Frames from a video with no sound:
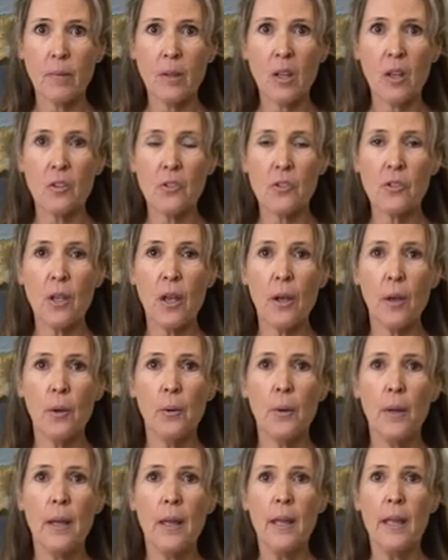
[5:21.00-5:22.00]

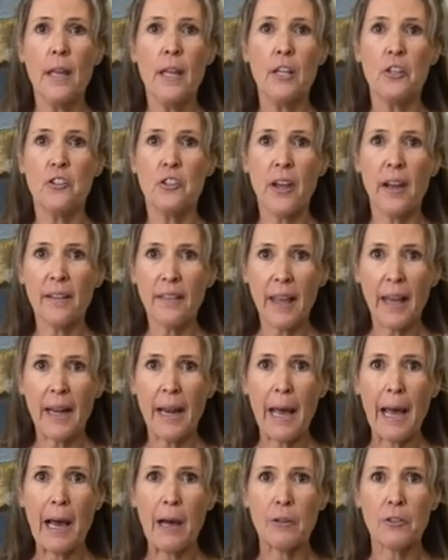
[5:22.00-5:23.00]
So check that
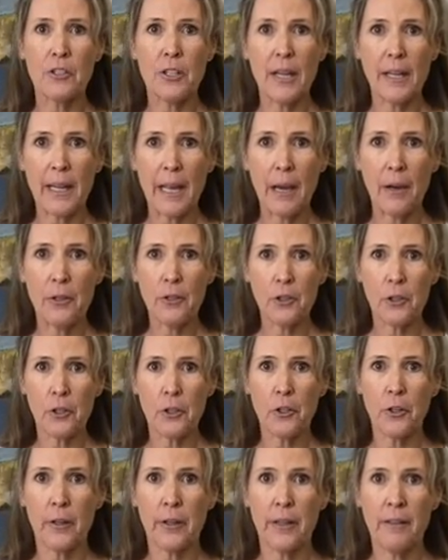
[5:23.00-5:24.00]
out. Check out your
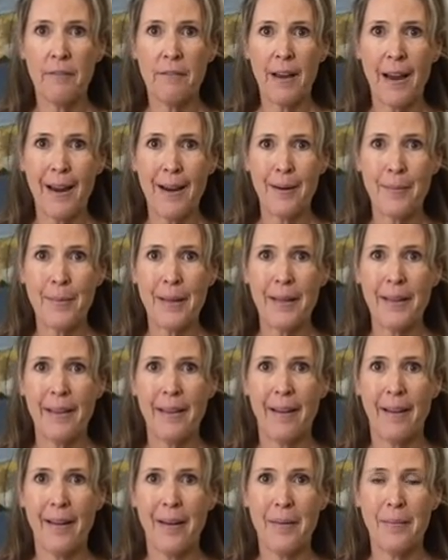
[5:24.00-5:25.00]
current
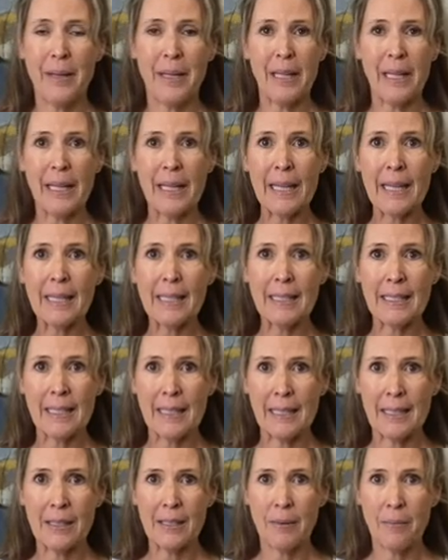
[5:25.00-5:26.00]
environment. At least
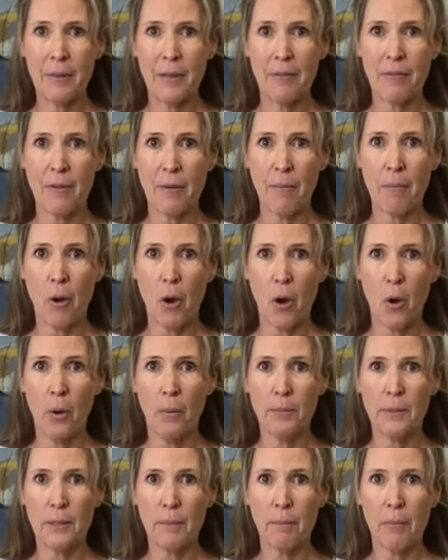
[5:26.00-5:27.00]
get some different
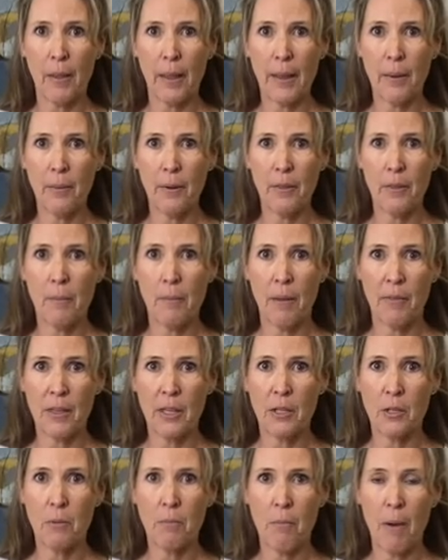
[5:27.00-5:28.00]
bulbs and play with them. I
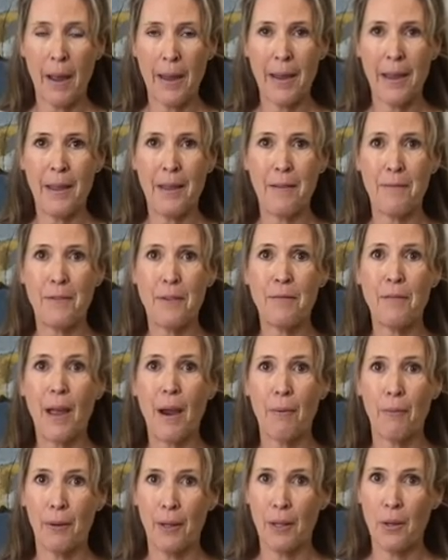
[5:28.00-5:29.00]
think you might, if you've
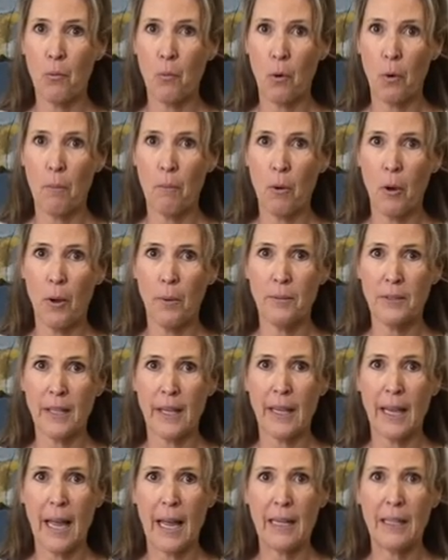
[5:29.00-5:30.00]
got really warm bulbs
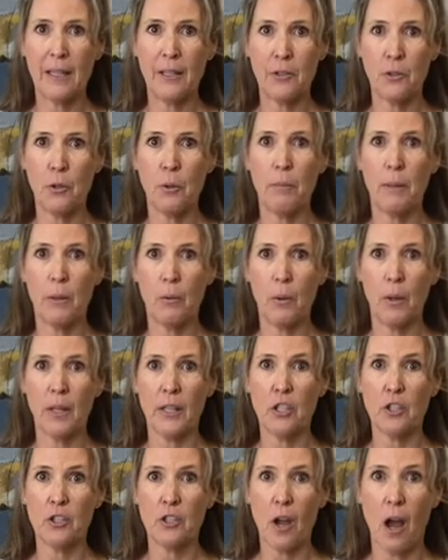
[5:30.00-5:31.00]
like I did, you'll be
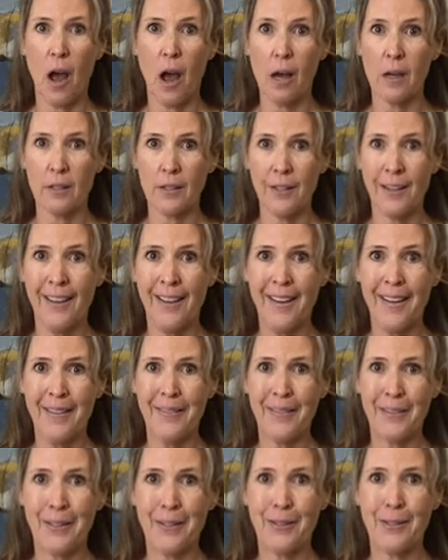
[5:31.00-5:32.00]
really shocked
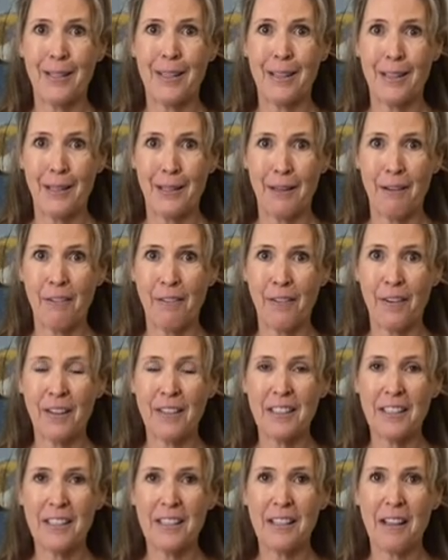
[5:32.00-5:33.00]
when you see the
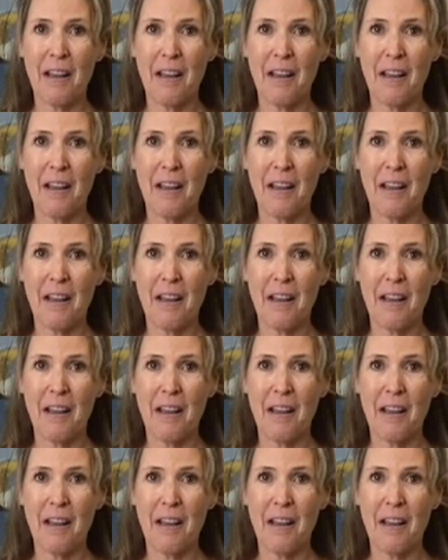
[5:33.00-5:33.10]
difference.